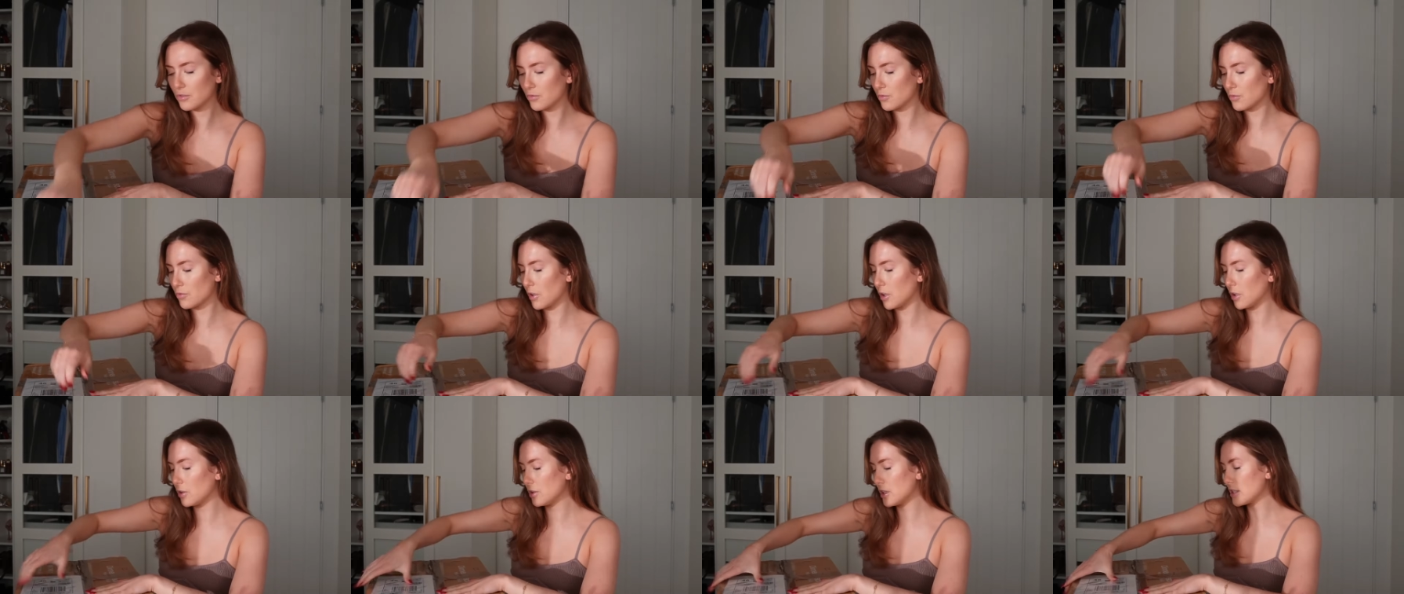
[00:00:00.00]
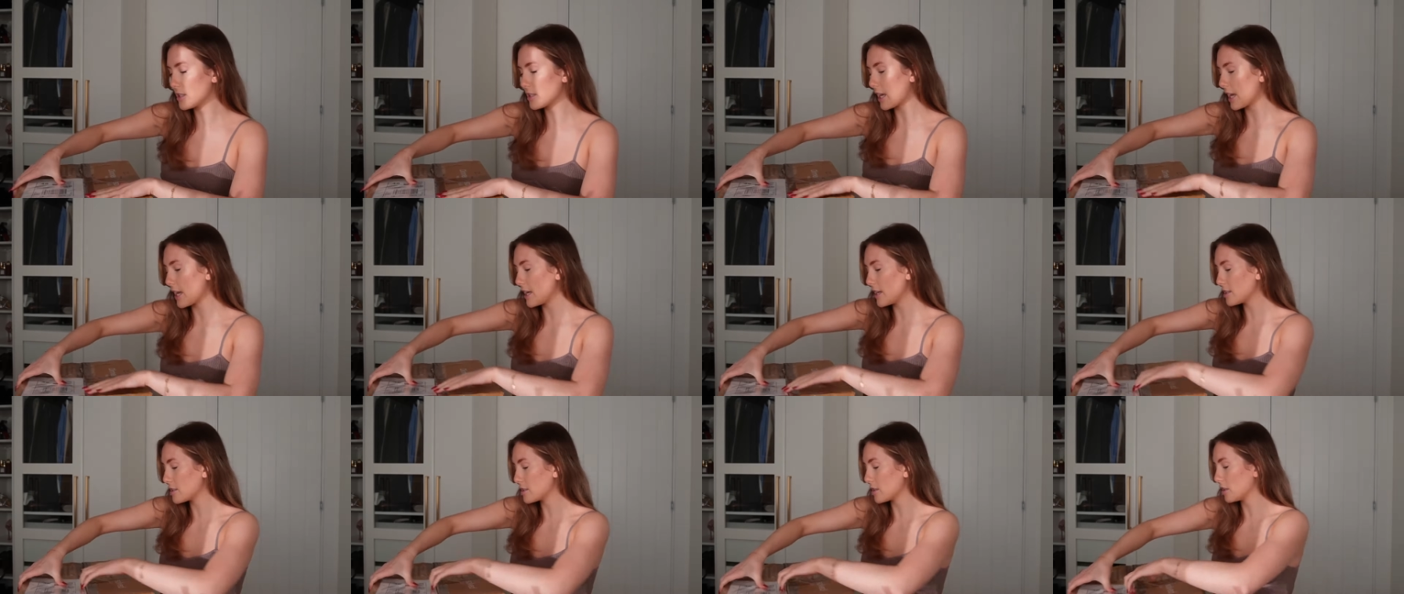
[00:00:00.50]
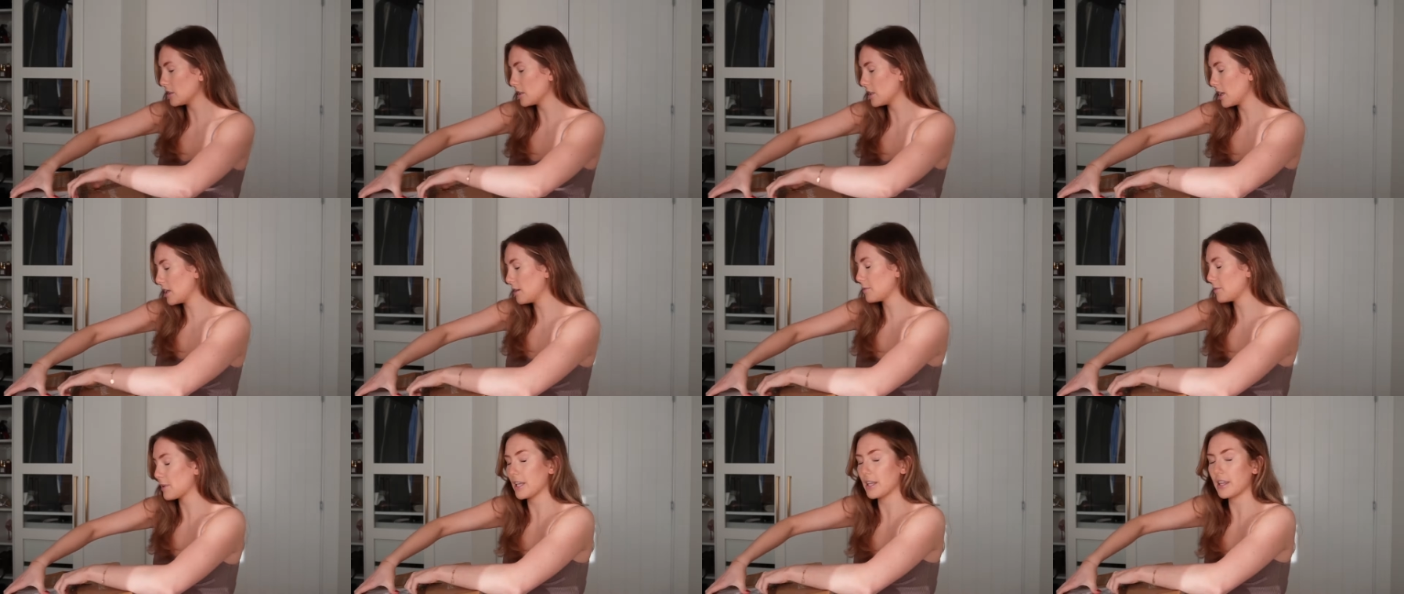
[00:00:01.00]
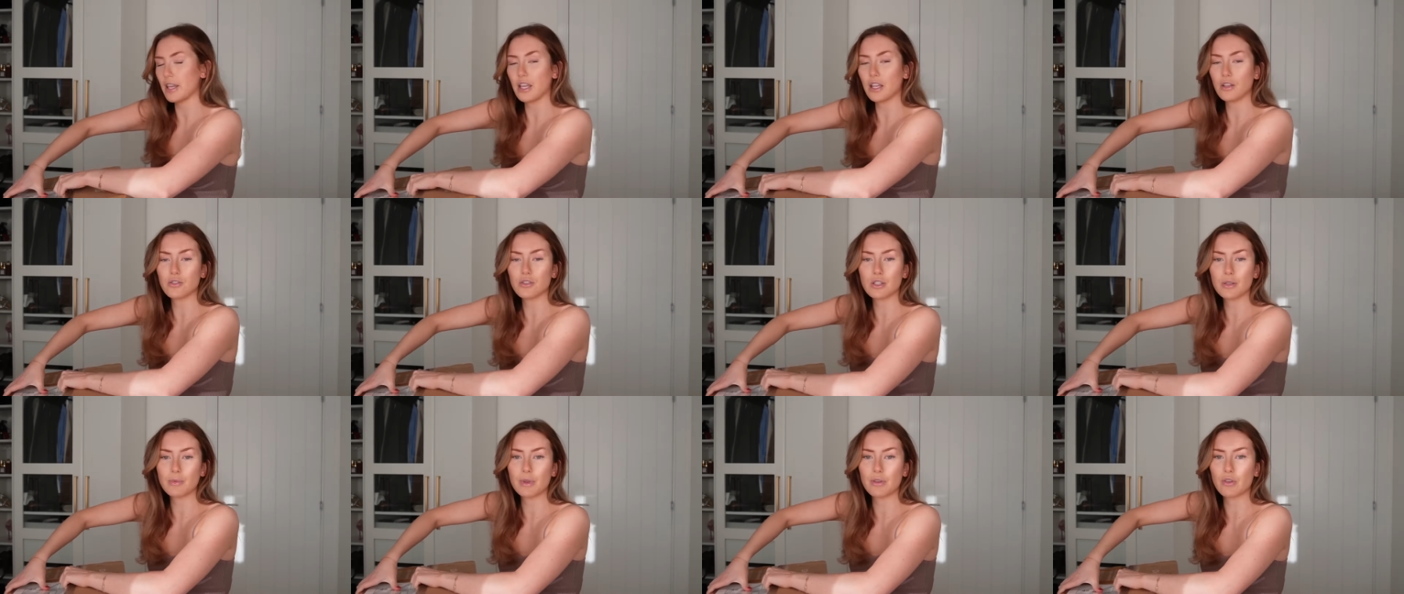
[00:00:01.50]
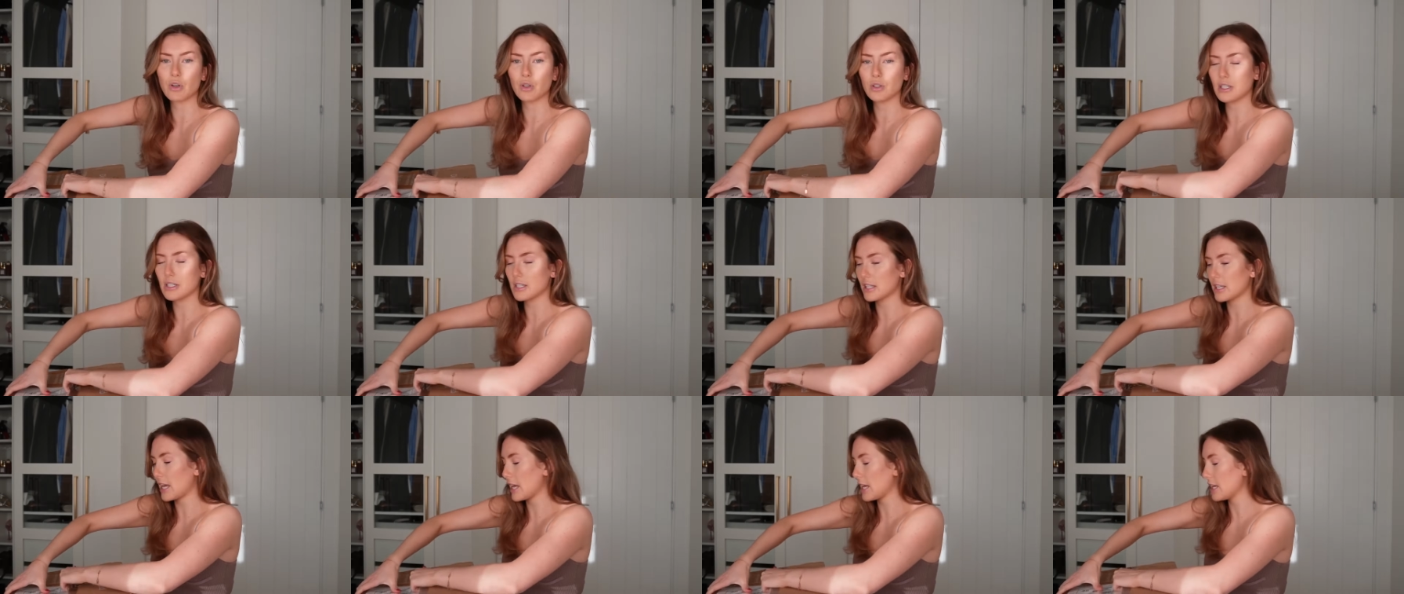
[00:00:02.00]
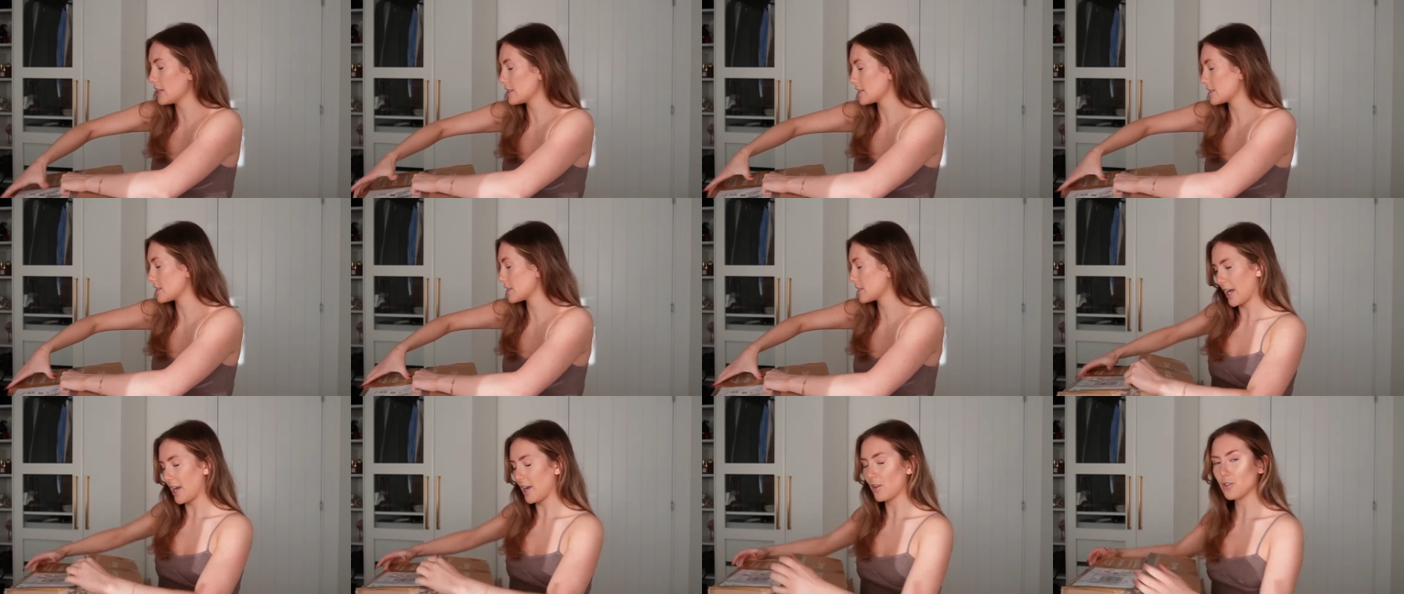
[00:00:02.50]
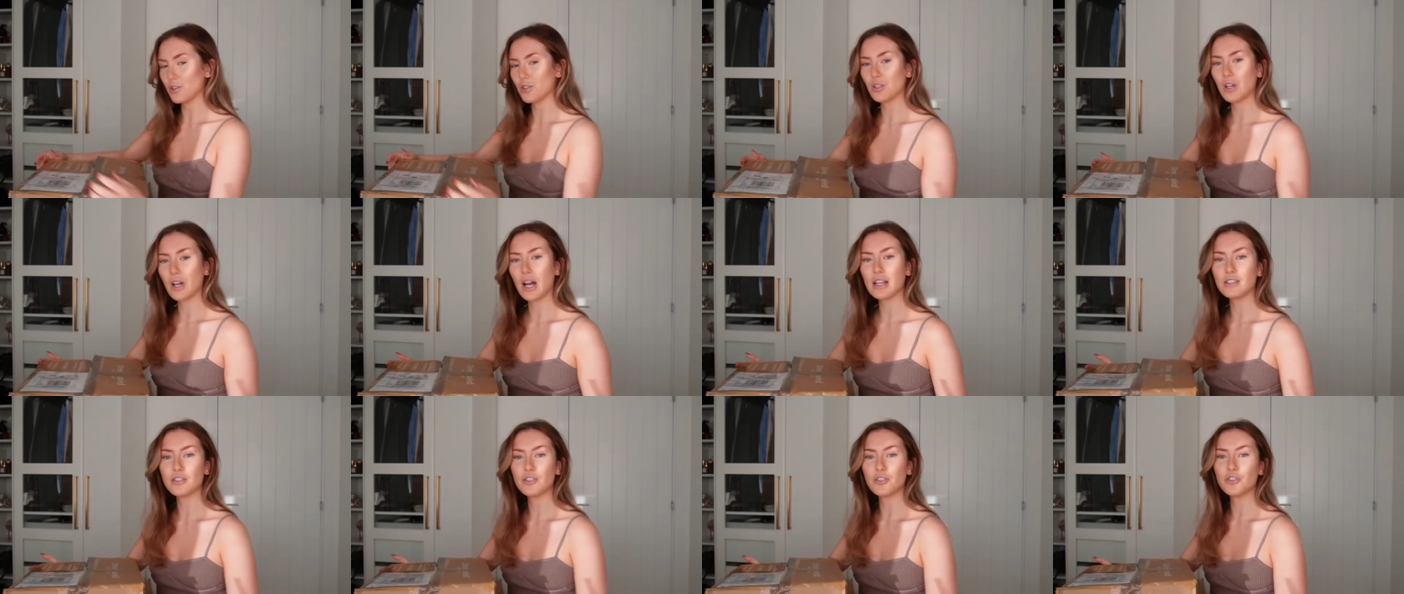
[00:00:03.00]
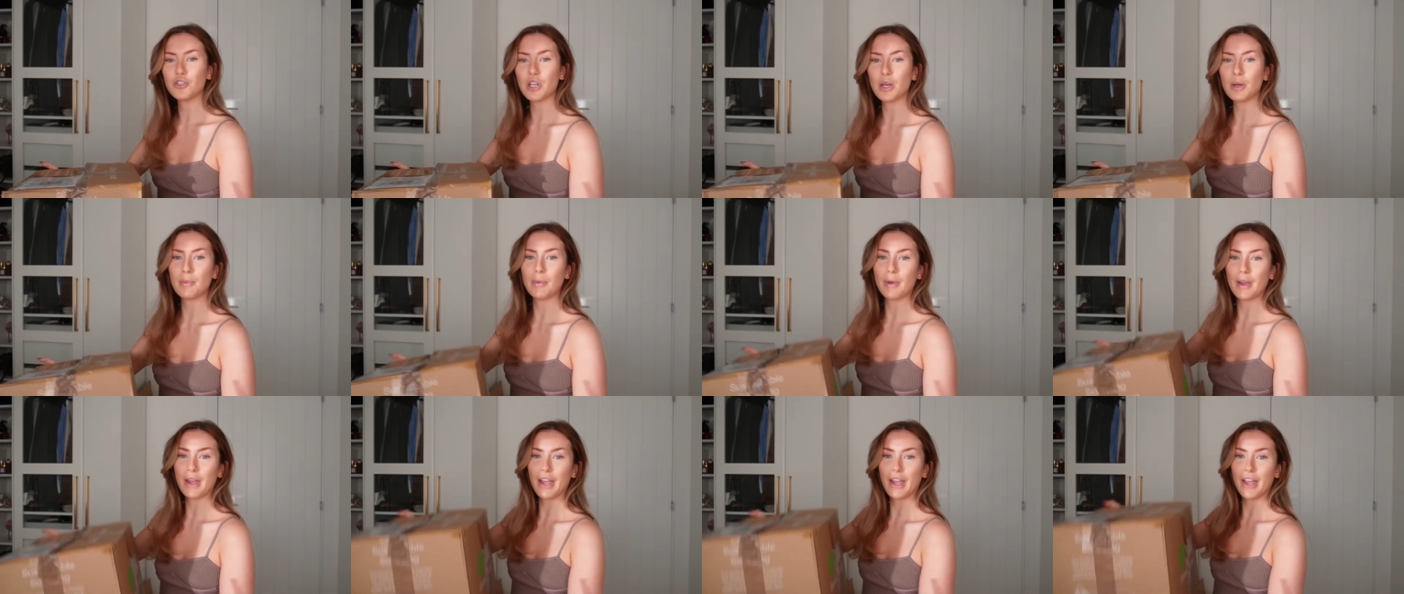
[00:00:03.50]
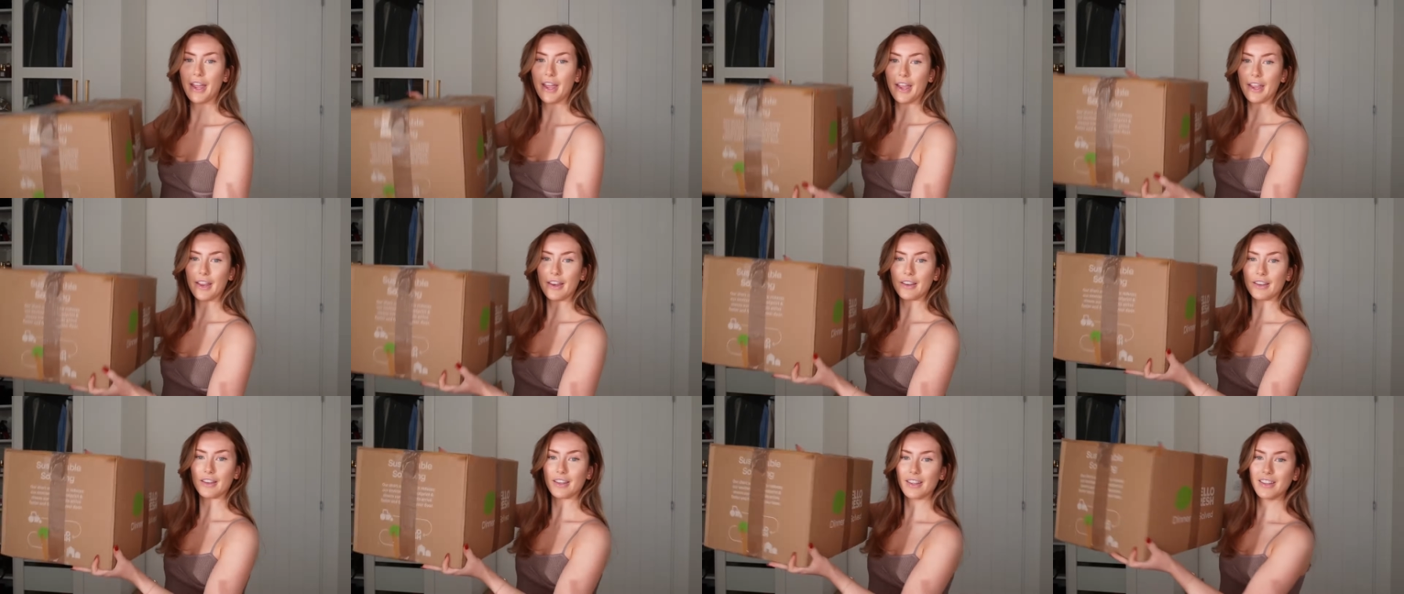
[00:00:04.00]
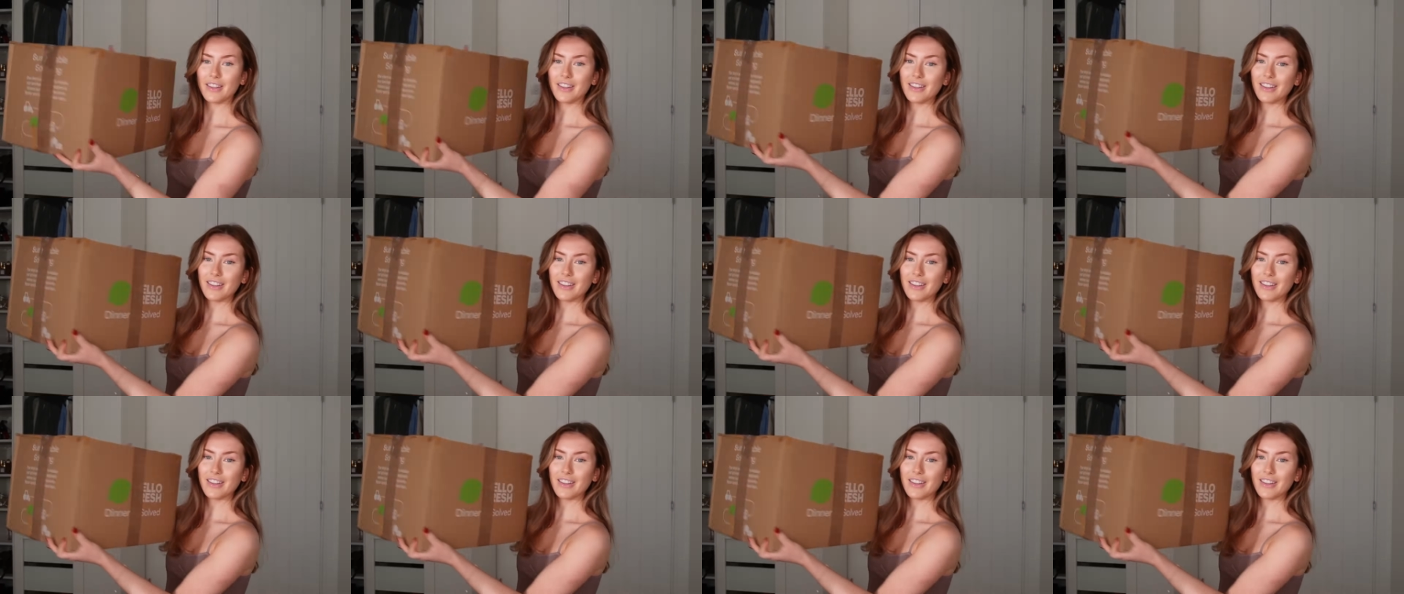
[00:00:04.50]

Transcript: roller skates on there like they used to be roller skates I also had to ship it in